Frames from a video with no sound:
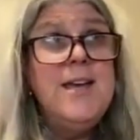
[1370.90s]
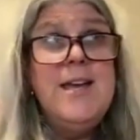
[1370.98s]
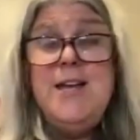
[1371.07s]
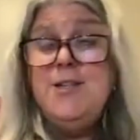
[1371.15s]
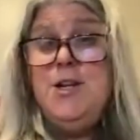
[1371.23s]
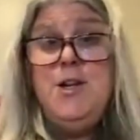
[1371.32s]

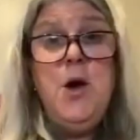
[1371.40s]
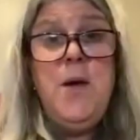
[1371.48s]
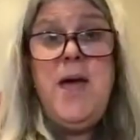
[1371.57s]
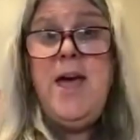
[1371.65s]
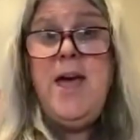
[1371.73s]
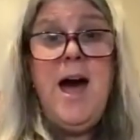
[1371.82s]
is,
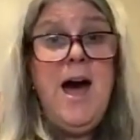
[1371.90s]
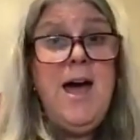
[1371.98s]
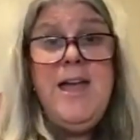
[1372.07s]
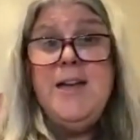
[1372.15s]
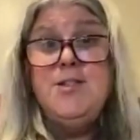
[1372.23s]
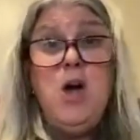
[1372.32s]

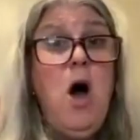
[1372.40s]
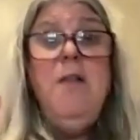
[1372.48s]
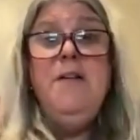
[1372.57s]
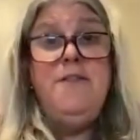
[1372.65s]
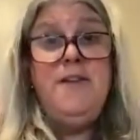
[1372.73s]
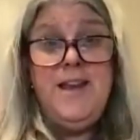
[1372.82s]
AI, it's
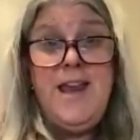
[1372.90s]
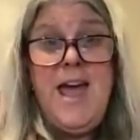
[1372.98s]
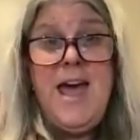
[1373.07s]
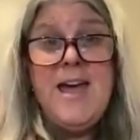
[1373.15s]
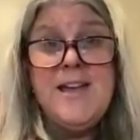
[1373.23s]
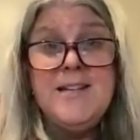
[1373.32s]
all of it.
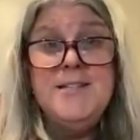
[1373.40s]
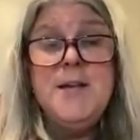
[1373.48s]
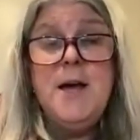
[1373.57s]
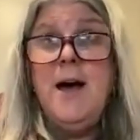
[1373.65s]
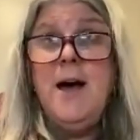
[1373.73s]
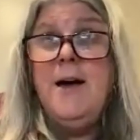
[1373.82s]
And
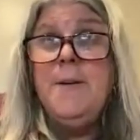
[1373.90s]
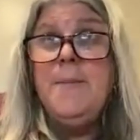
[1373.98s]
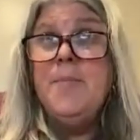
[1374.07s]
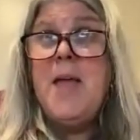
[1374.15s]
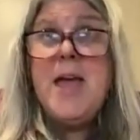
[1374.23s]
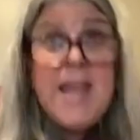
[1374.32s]

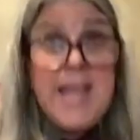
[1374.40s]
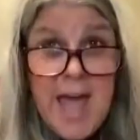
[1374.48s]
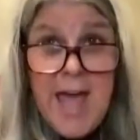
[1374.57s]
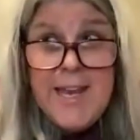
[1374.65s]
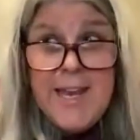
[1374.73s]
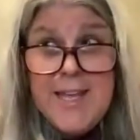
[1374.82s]

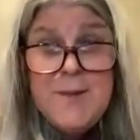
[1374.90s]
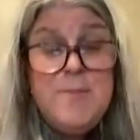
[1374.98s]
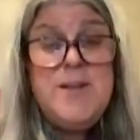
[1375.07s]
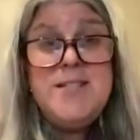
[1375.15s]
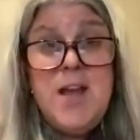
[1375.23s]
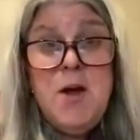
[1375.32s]
again, it can
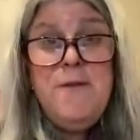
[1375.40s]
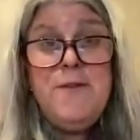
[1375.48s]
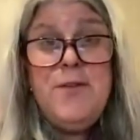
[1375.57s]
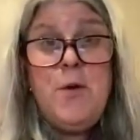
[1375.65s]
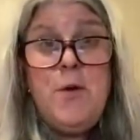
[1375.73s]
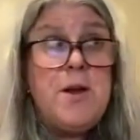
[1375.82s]
be scary
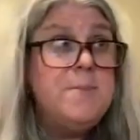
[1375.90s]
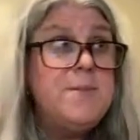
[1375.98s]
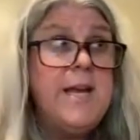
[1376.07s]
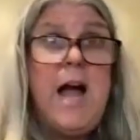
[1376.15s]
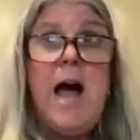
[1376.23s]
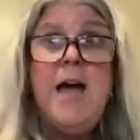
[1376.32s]
for the grown-ups.
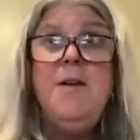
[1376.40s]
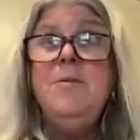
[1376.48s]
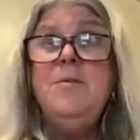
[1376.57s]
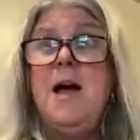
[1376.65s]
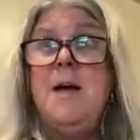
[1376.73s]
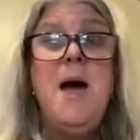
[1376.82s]
Like,
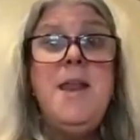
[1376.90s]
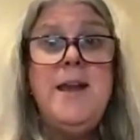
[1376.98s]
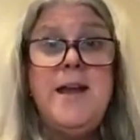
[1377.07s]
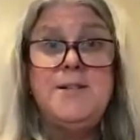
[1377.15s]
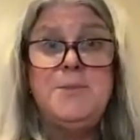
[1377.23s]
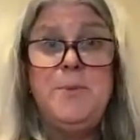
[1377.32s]
I'm not
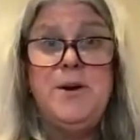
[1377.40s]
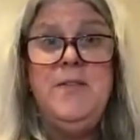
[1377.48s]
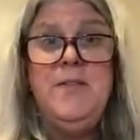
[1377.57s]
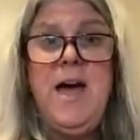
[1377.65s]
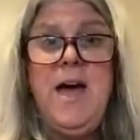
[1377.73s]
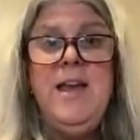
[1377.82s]
an expert
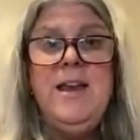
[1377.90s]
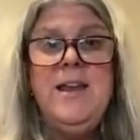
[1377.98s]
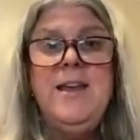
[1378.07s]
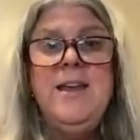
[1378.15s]
in that.